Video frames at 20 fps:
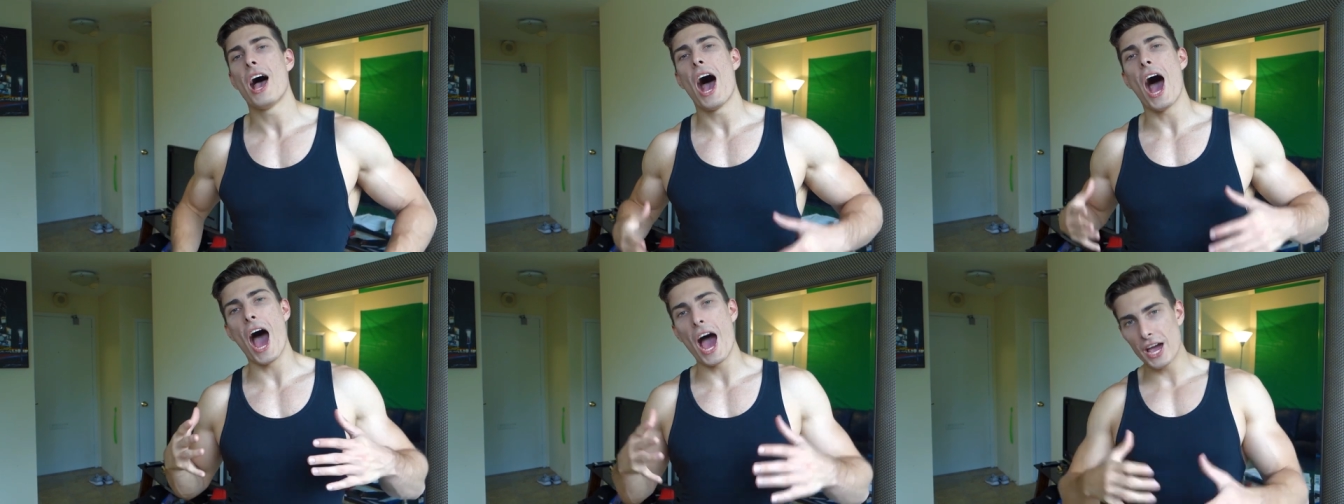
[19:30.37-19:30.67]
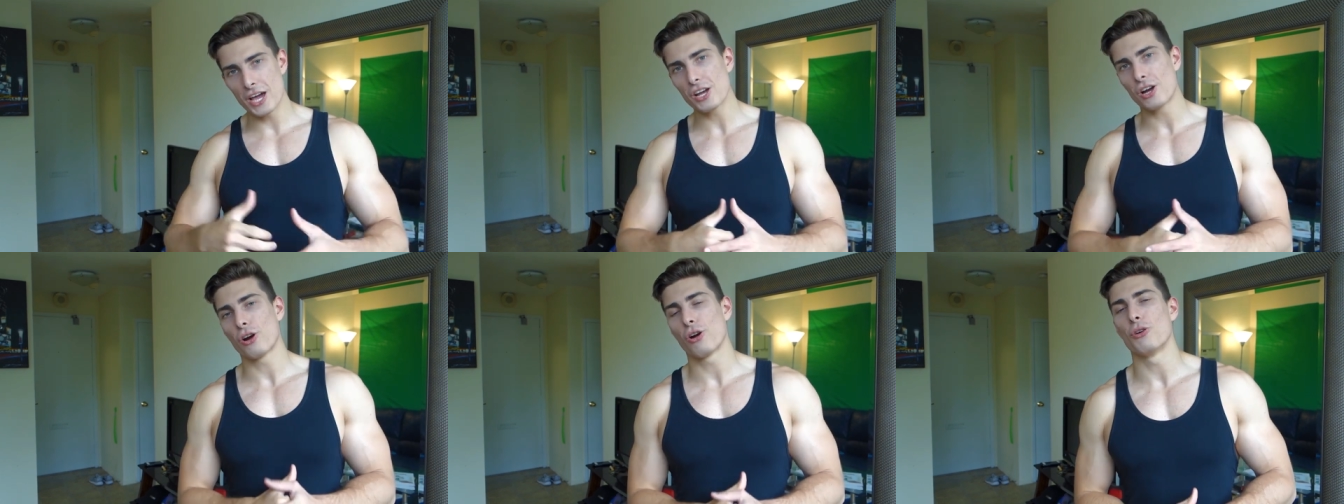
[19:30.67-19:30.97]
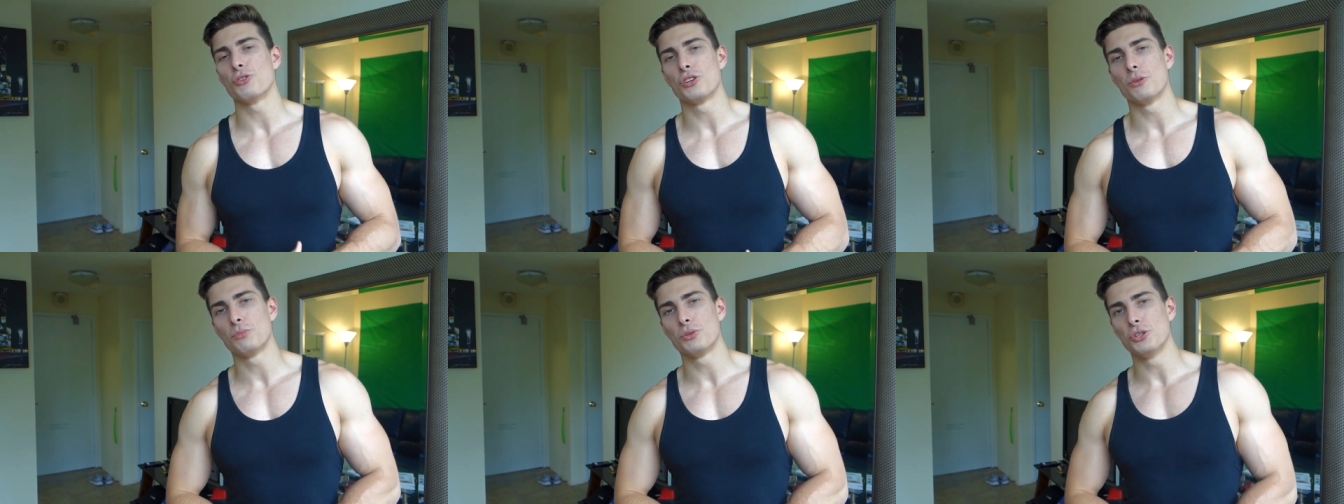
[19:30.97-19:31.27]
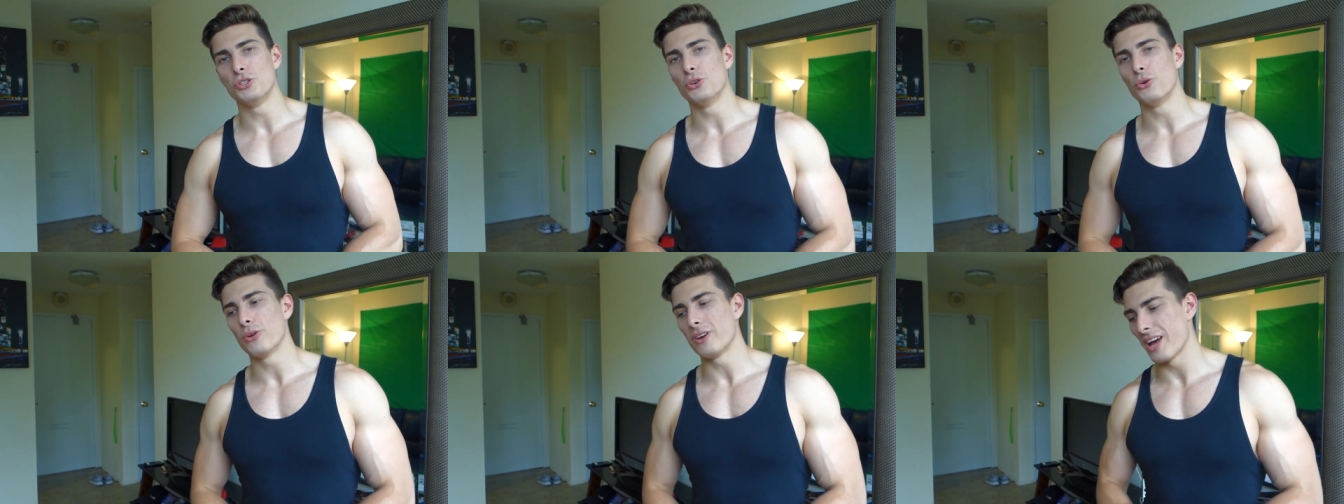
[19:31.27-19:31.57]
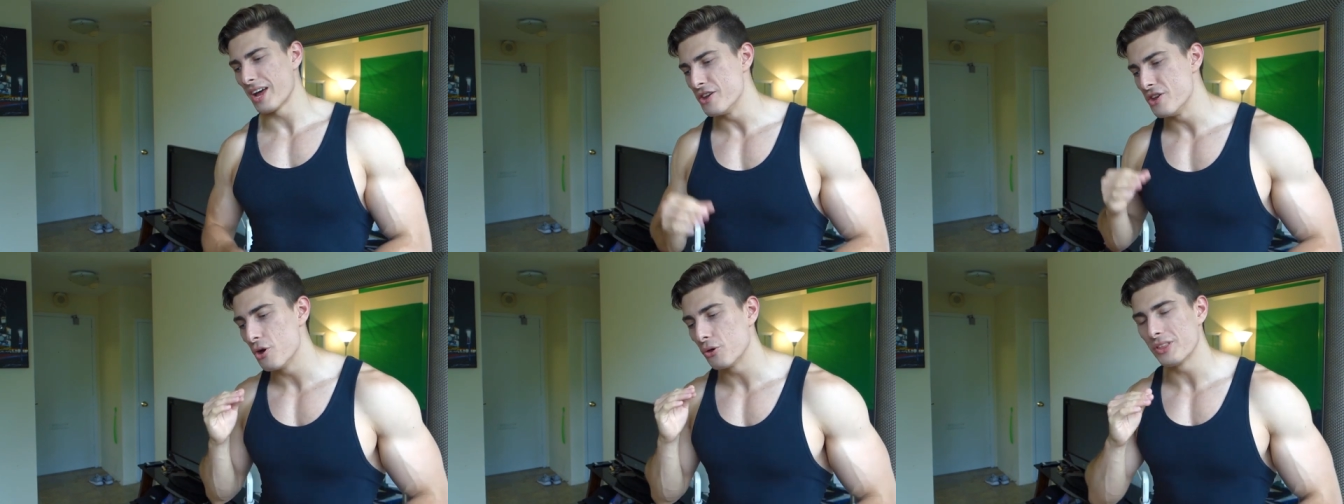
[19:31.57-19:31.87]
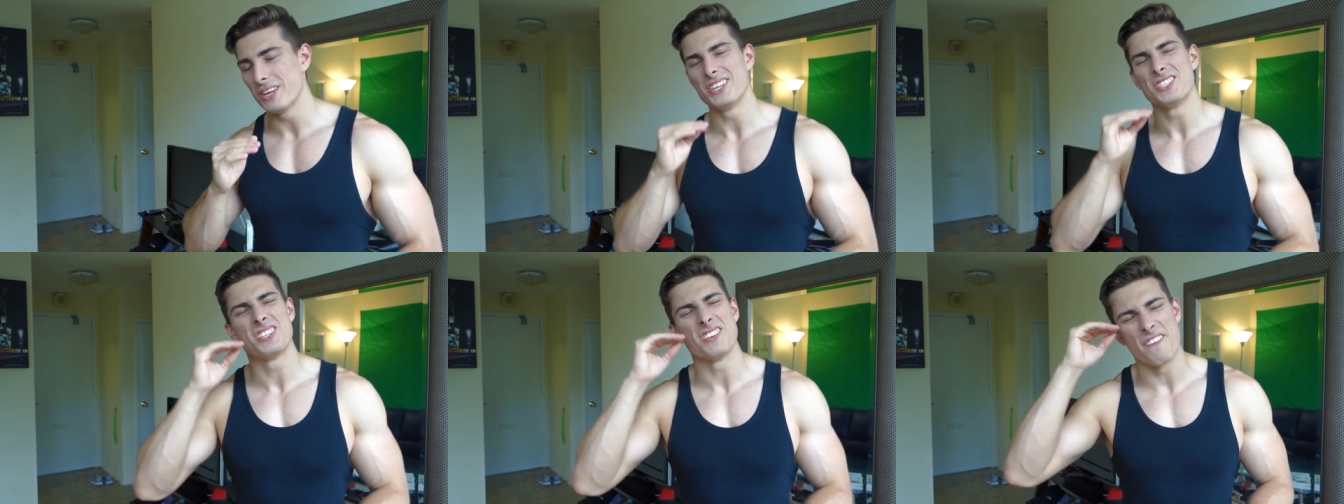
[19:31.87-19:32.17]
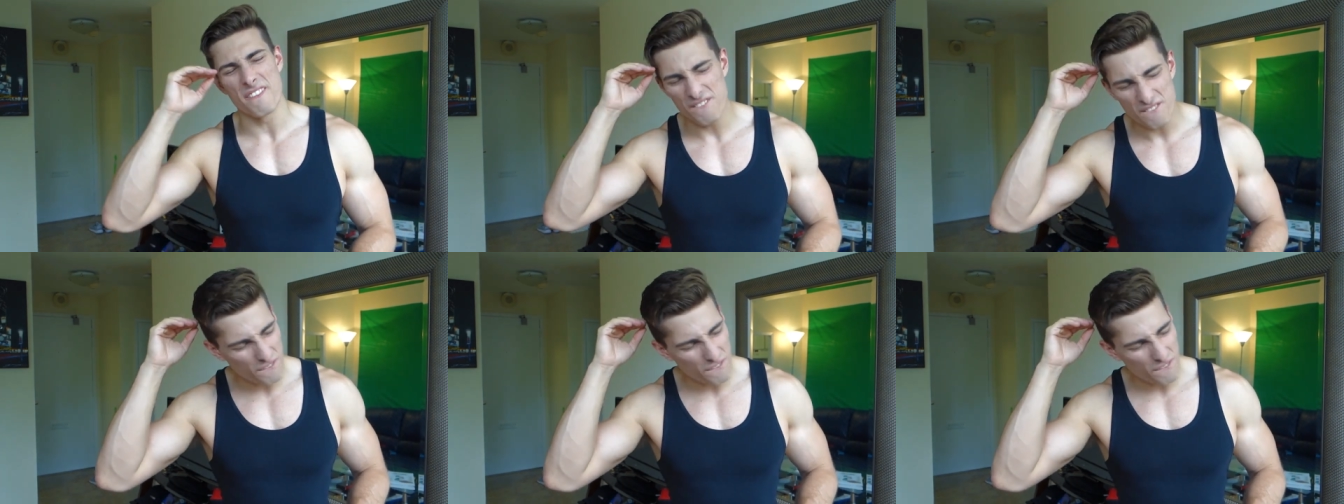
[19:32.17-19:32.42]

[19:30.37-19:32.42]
I encourage him to do it. I know that he's gonna